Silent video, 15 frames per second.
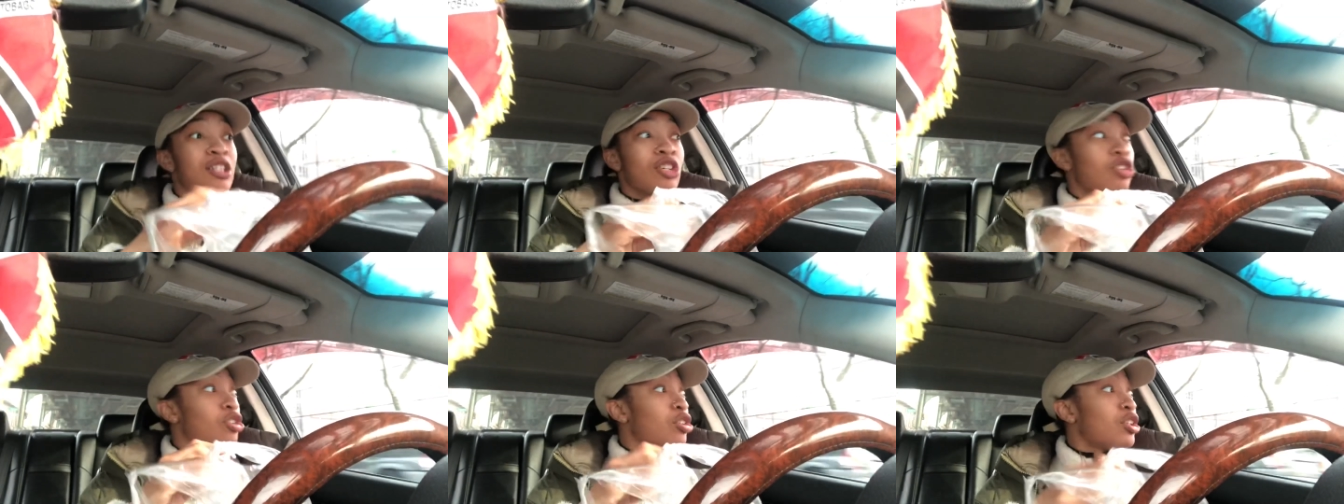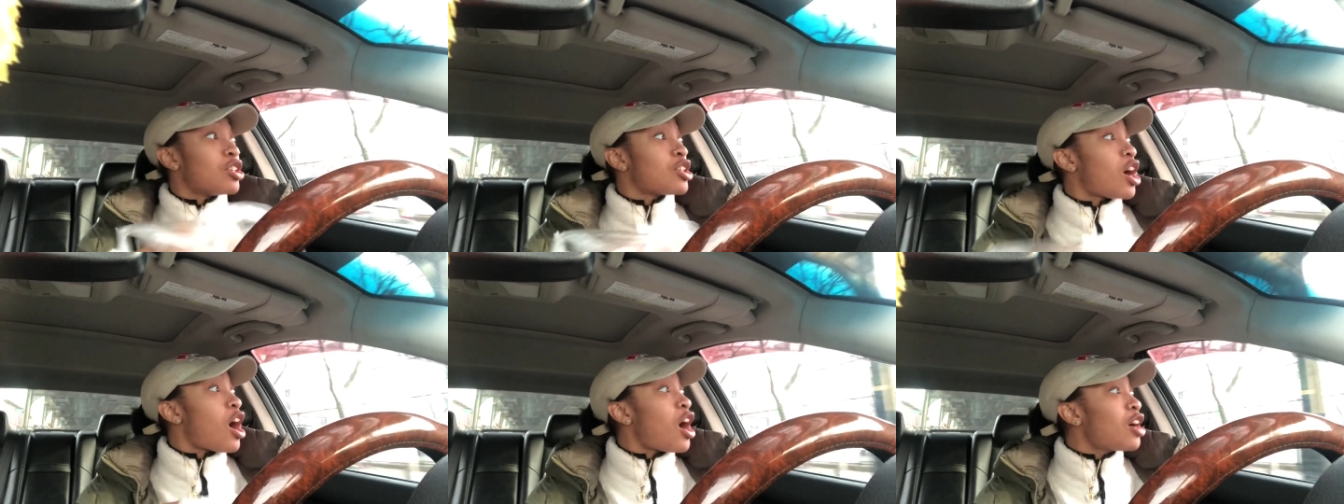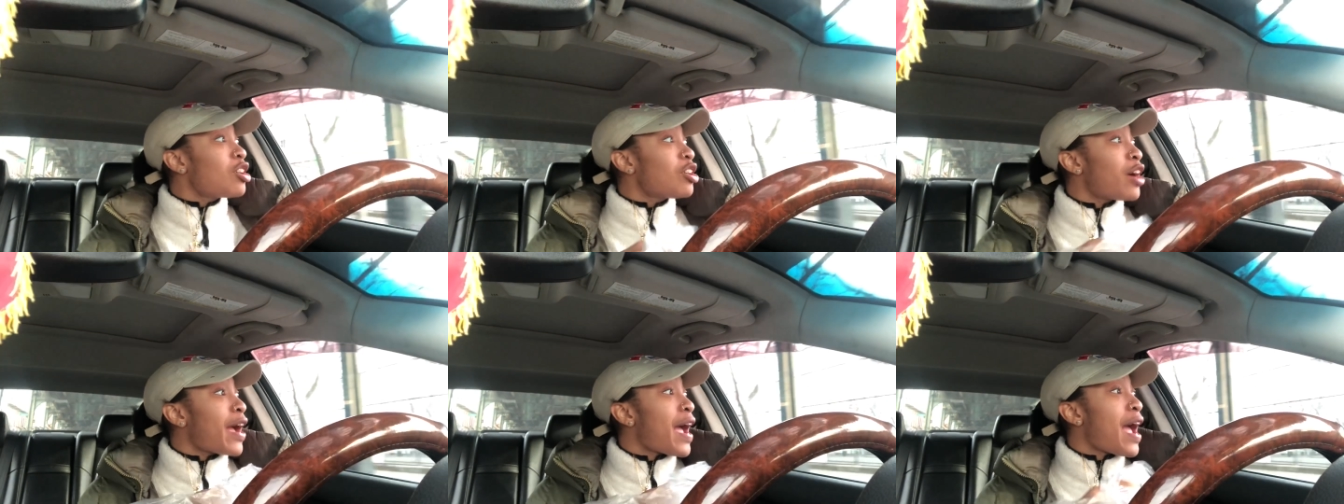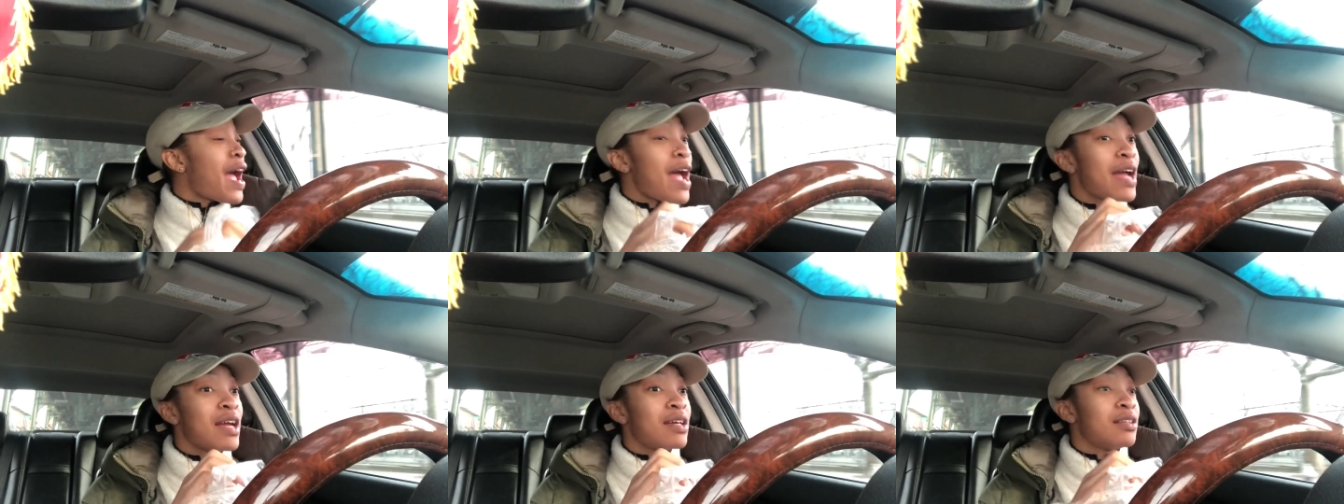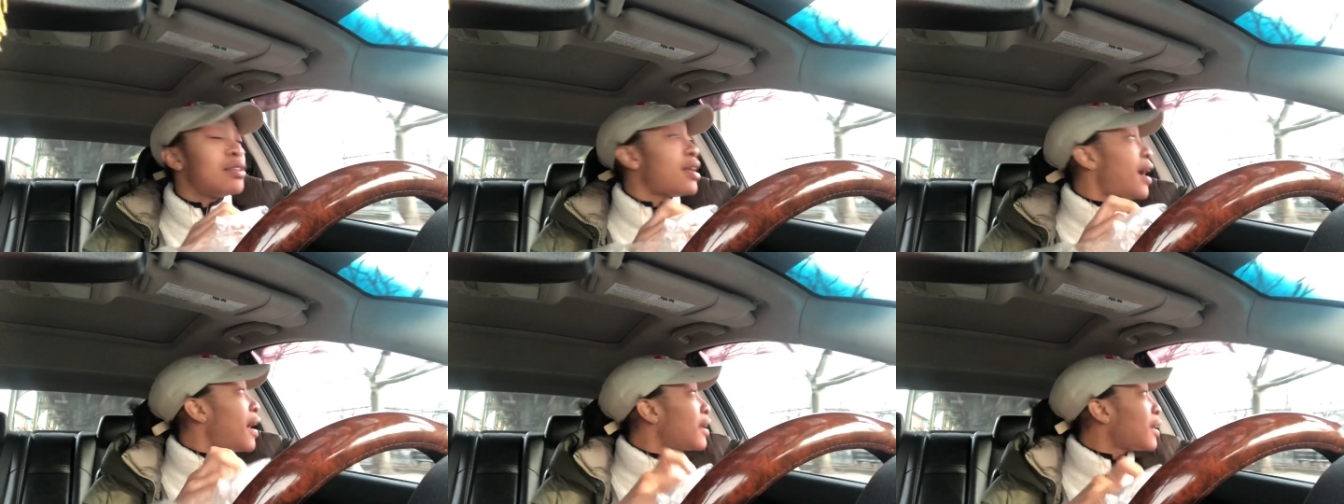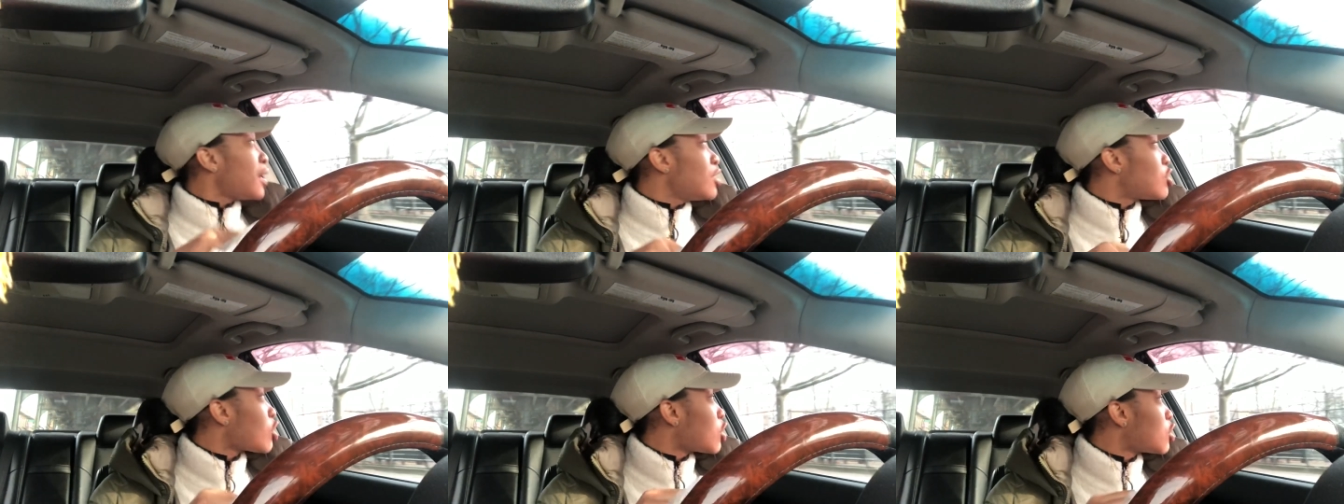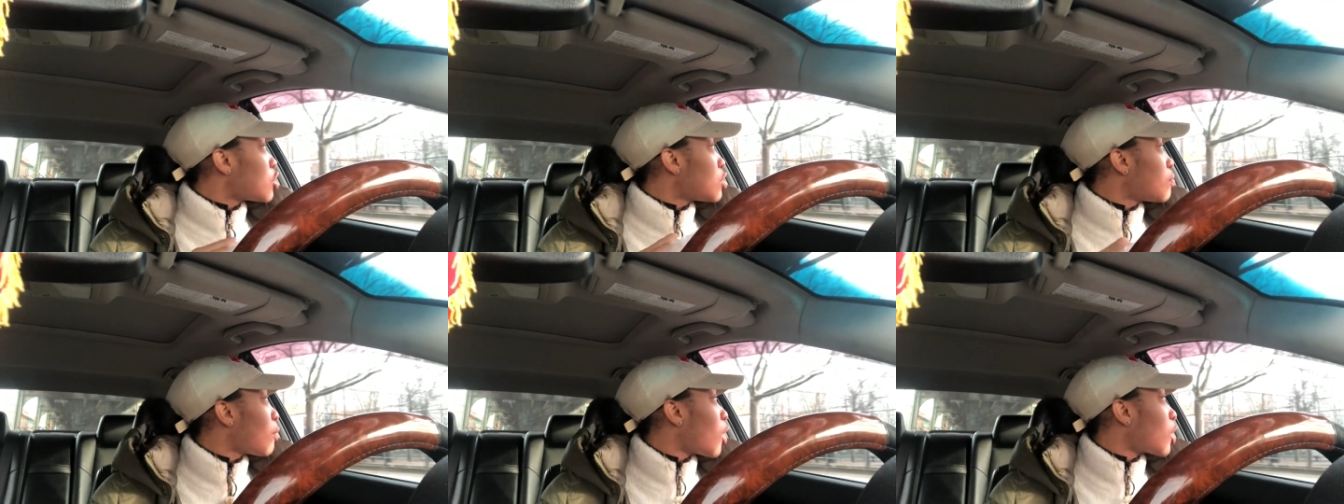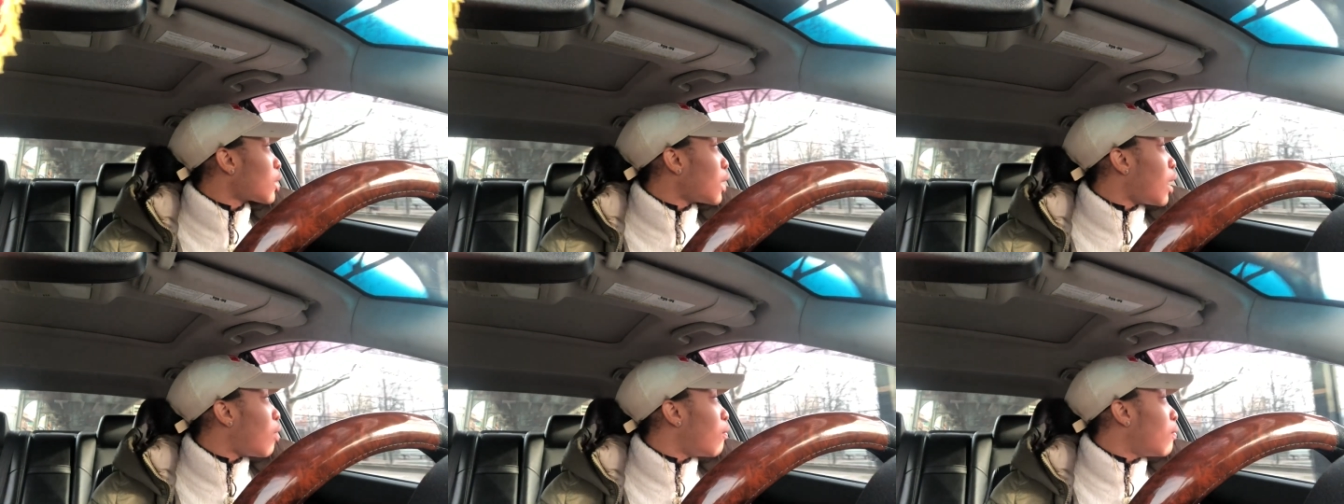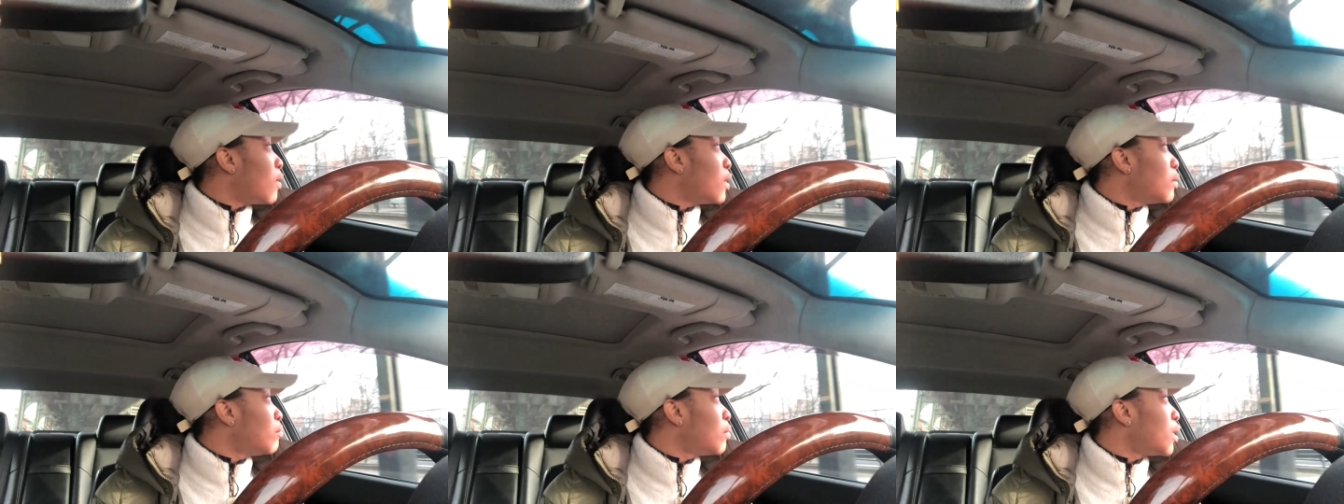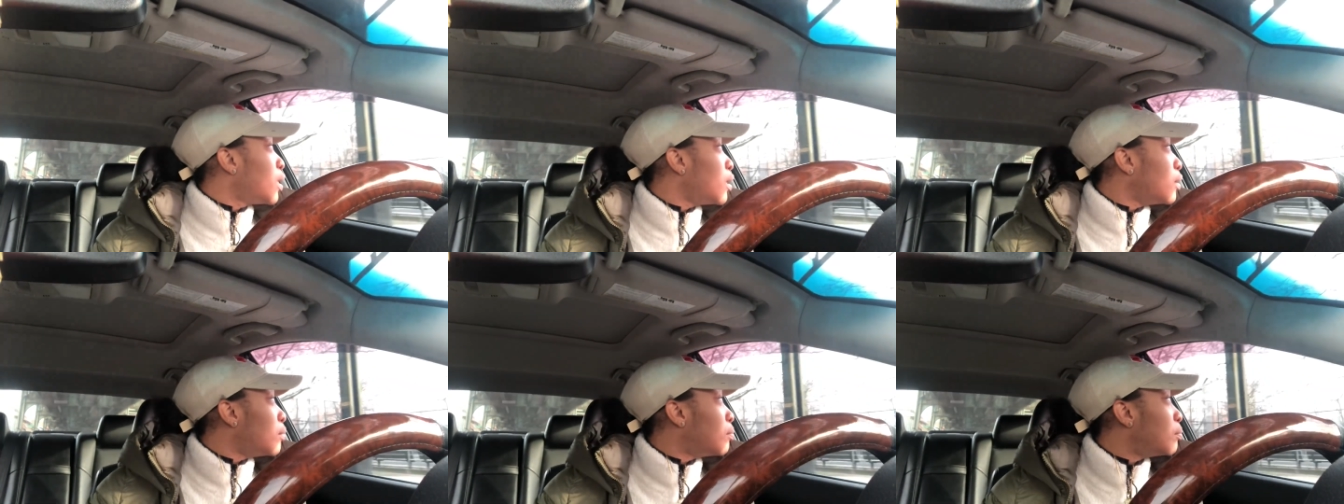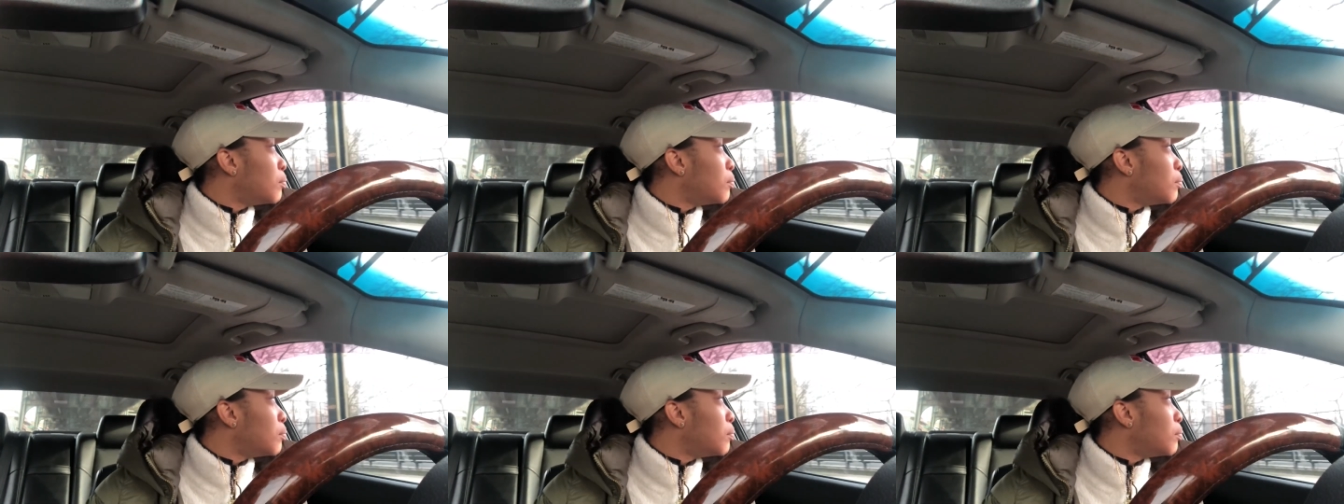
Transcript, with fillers: your girl is hungry. That they ain't changed this park not one bit.